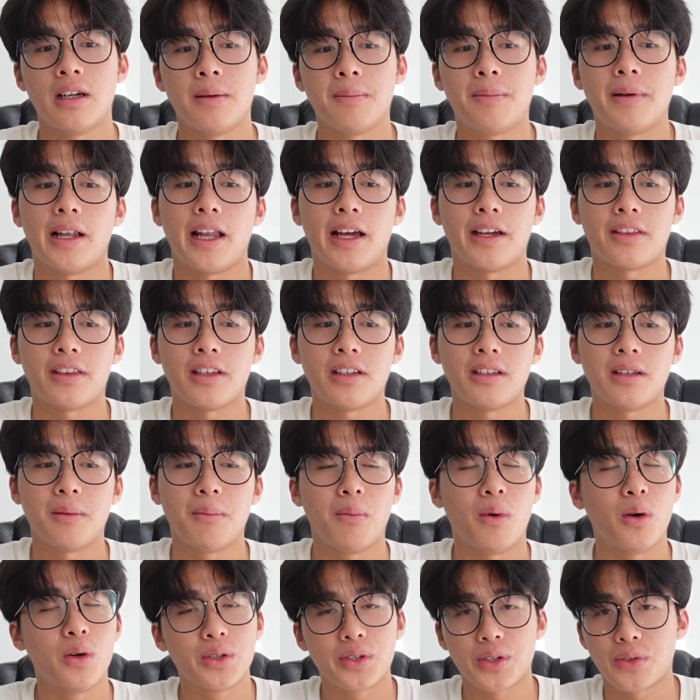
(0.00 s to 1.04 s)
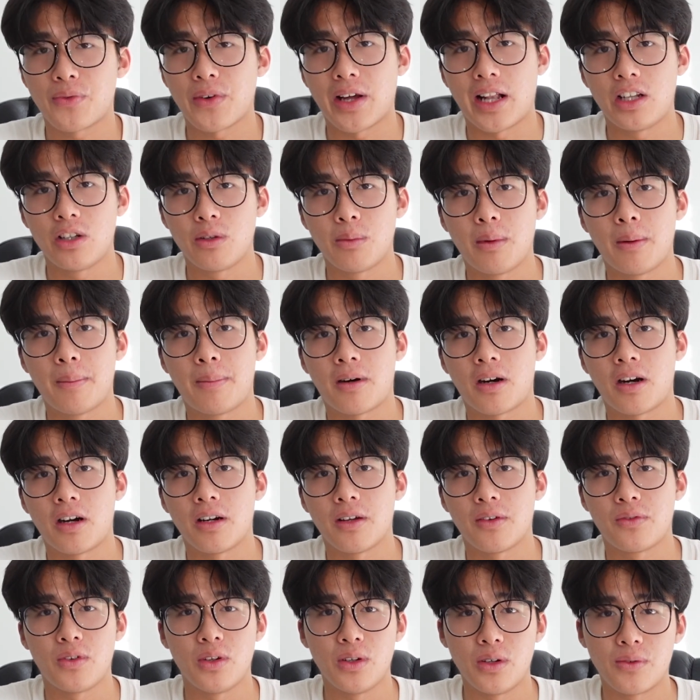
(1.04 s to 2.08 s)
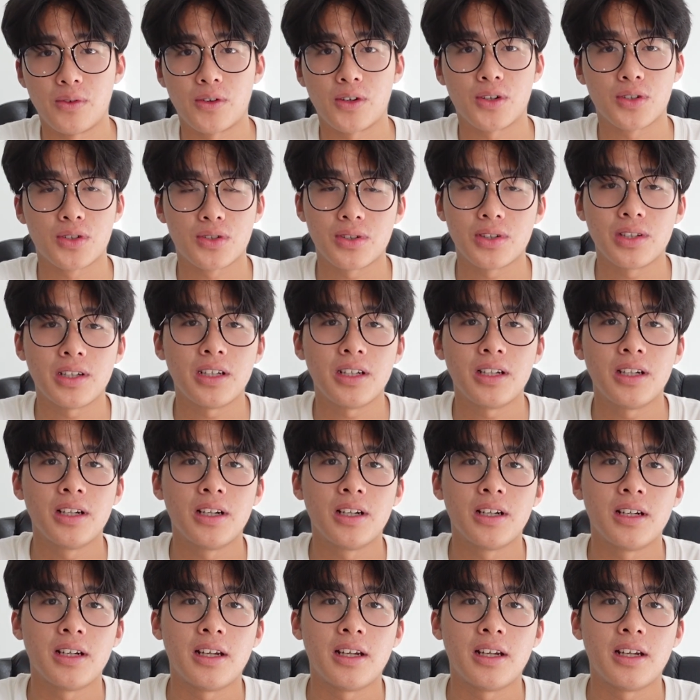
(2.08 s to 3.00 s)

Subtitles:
But I think the most valuable part of university